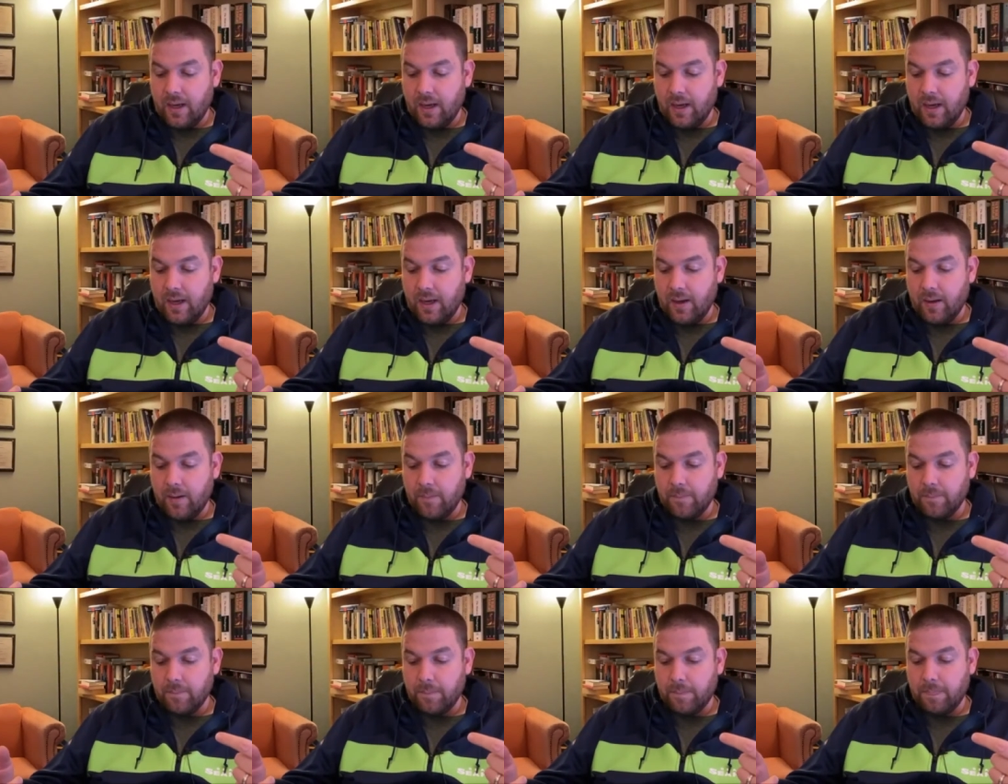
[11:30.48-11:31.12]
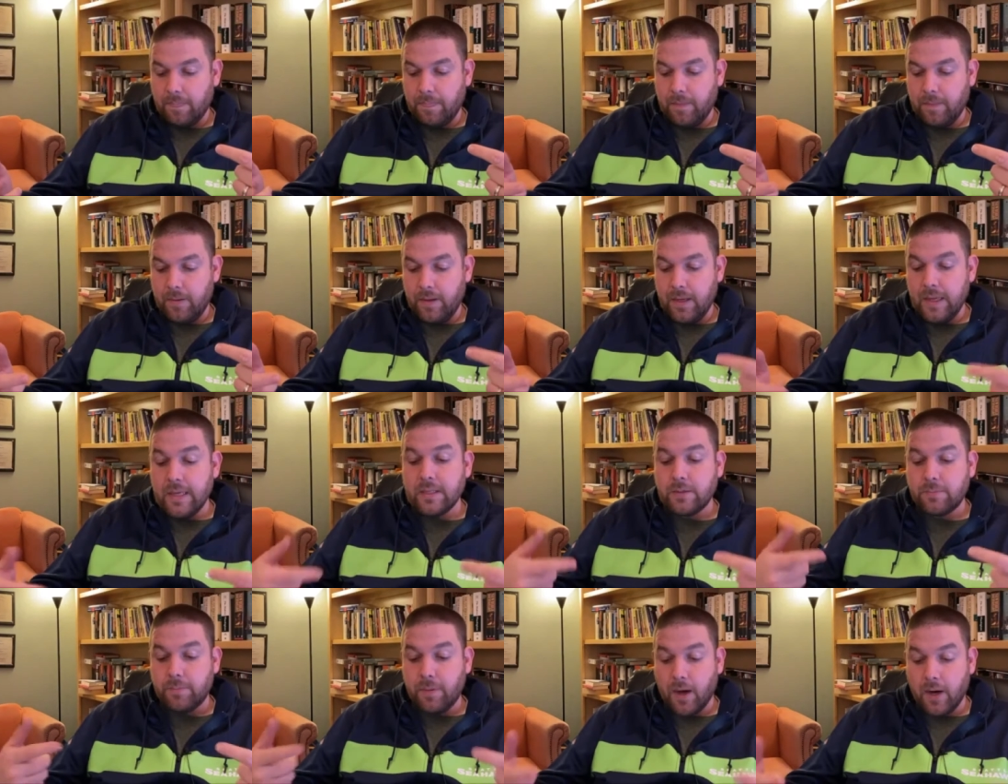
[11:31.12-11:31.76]
um,
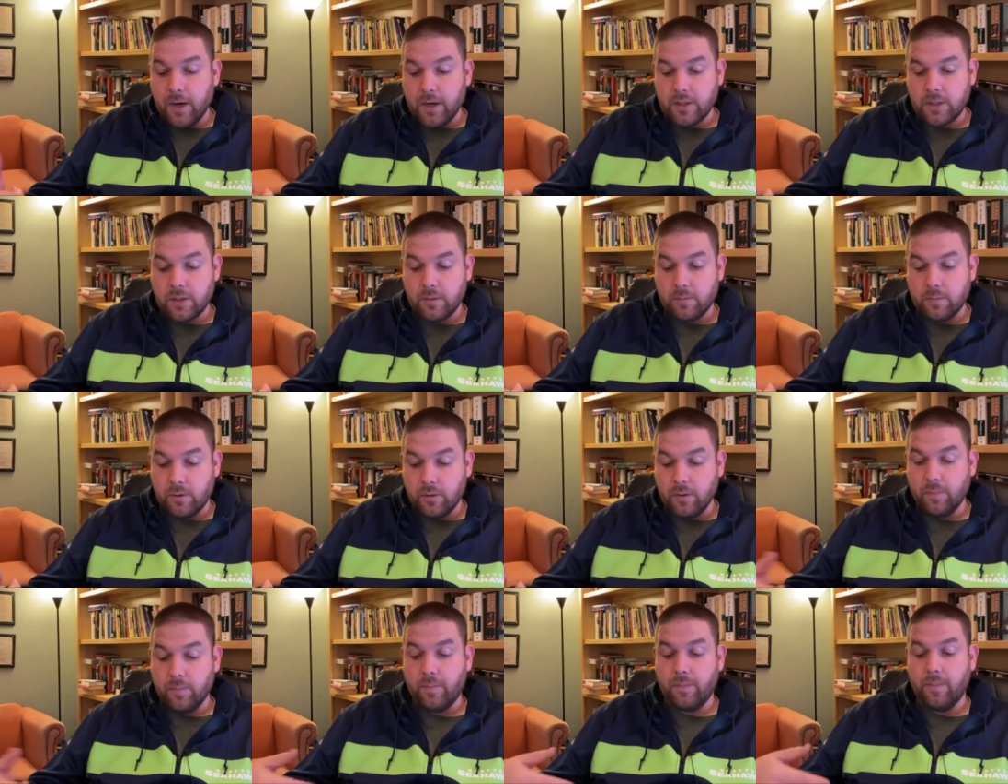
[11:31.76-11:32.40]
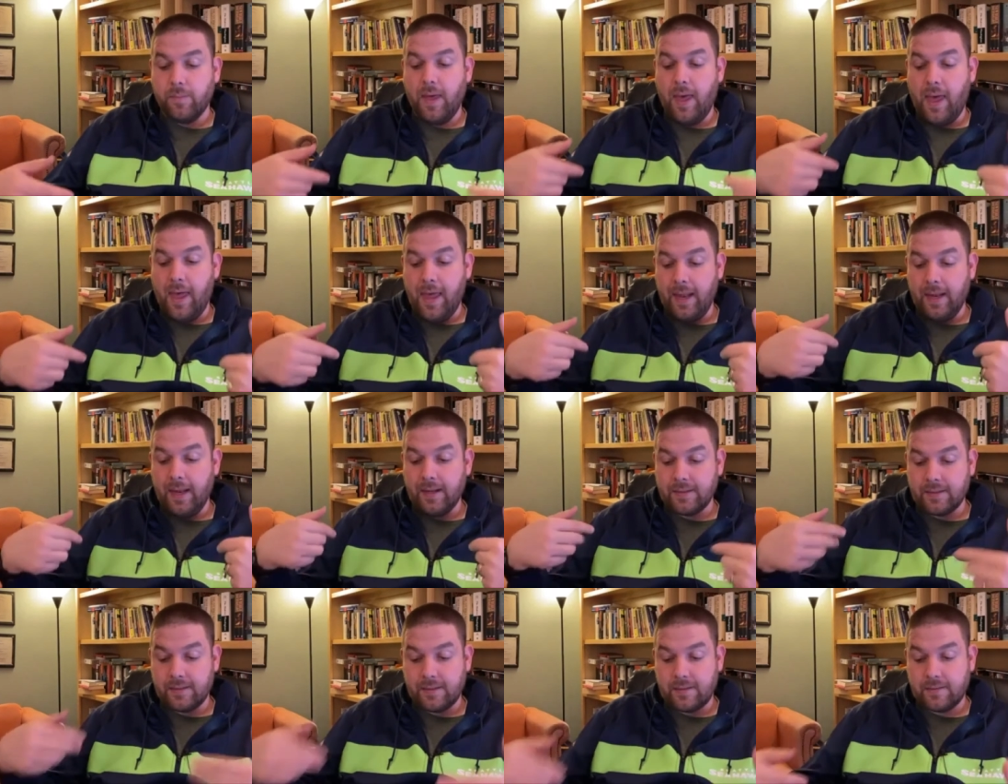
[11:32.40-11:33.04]
is punishable and
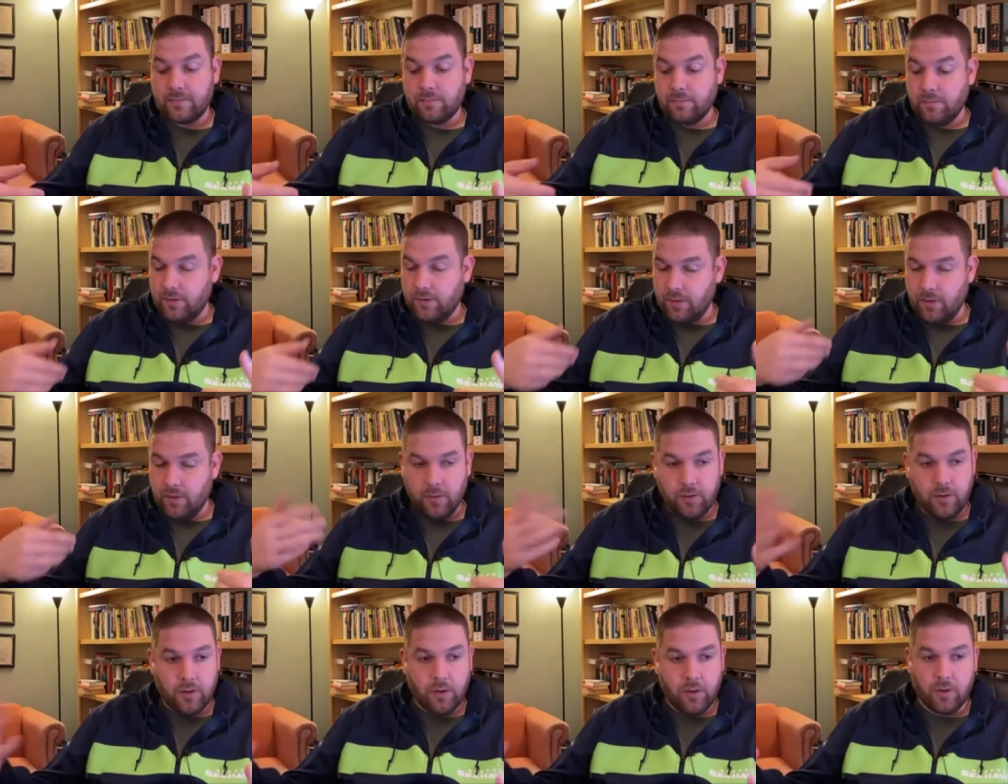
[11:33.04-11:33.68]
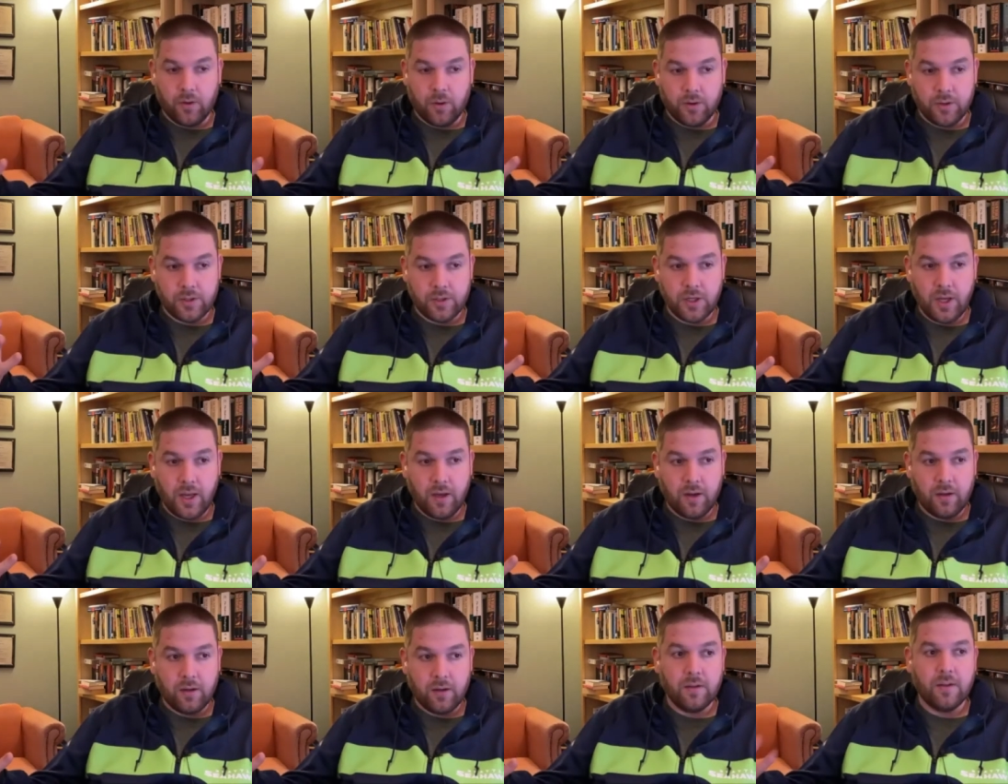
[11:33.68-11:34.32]
it's you know you don't go to
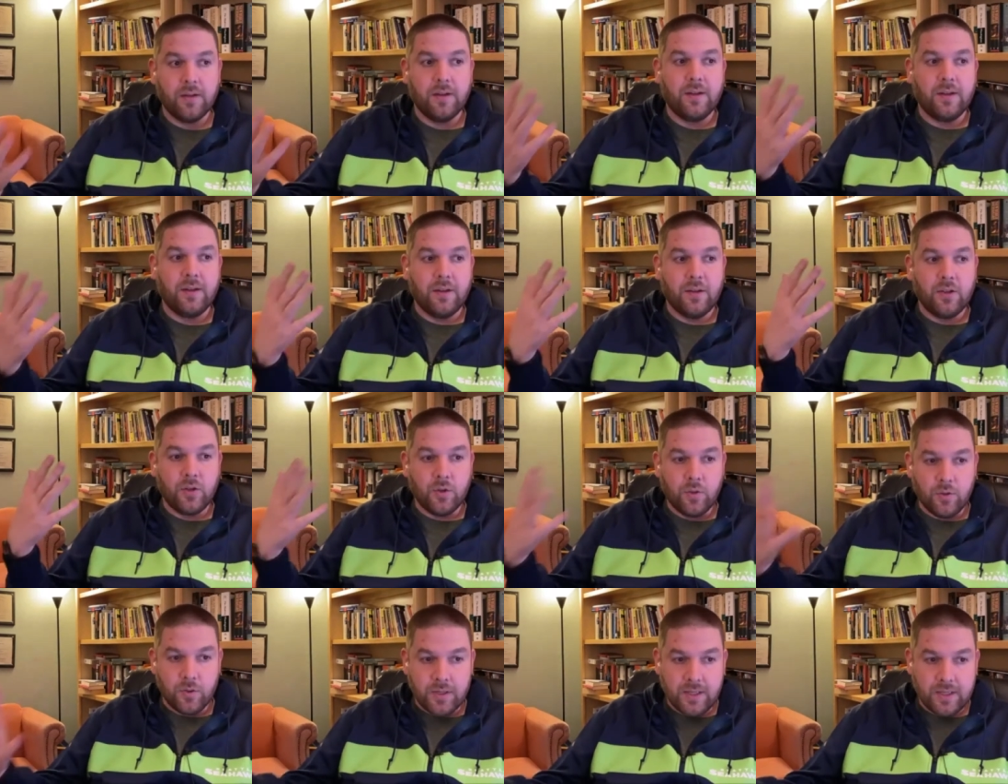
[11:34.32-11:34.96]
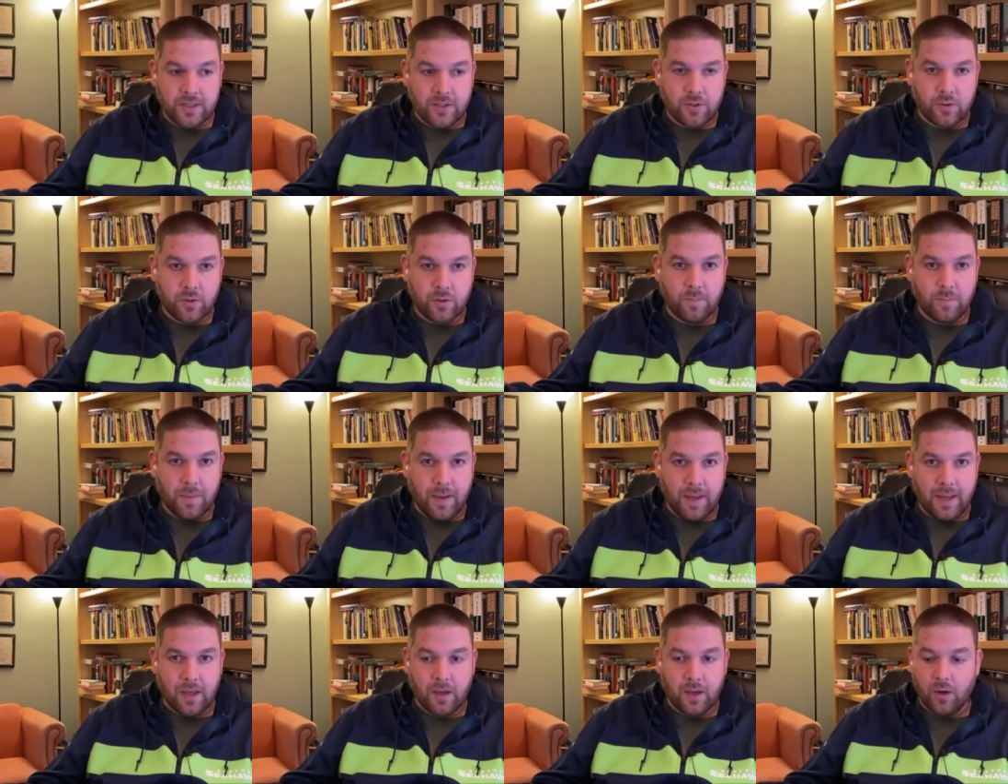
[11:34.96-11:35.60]
jail you need to
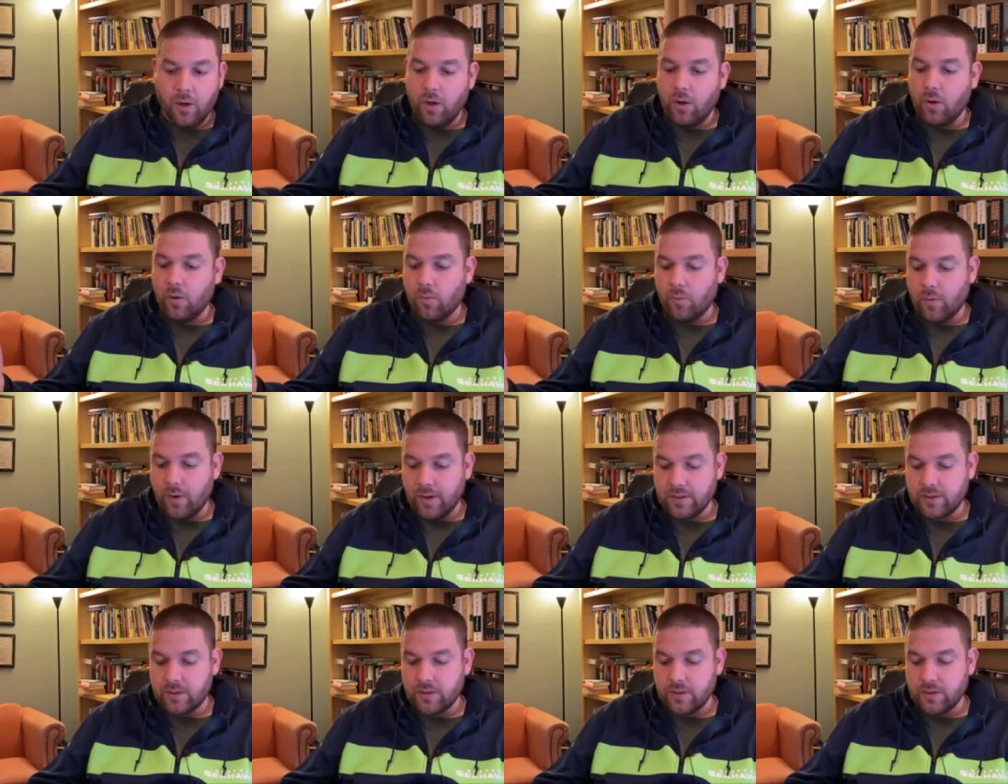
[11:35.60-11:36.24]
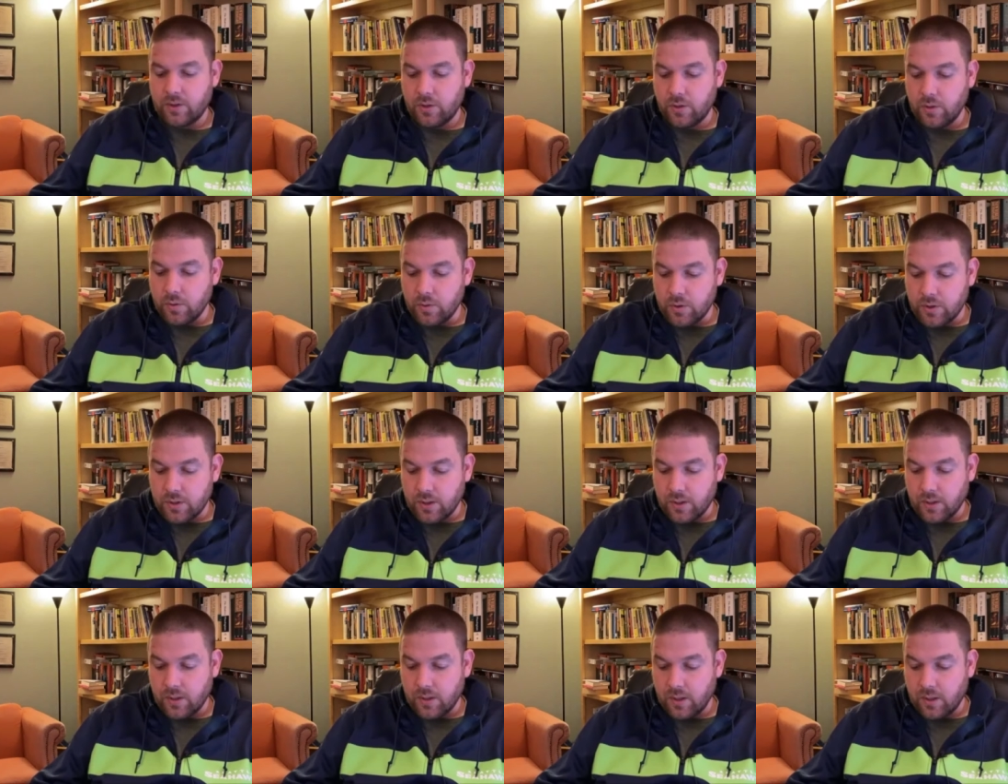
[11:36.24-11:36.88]
make
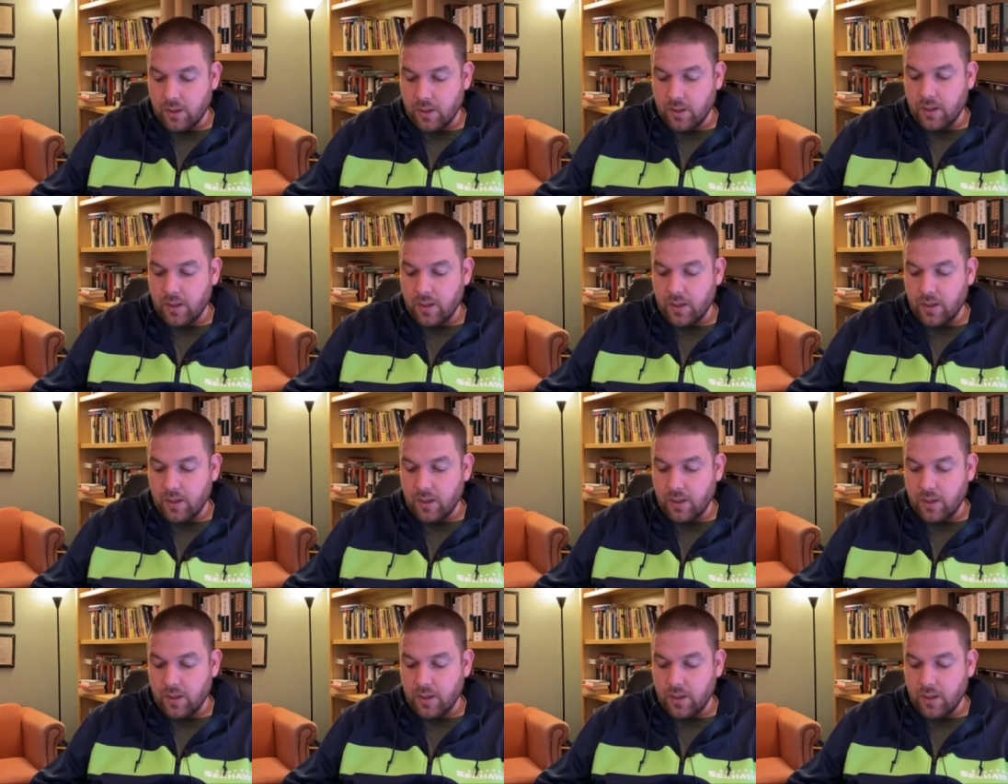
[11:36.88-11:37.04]
restitution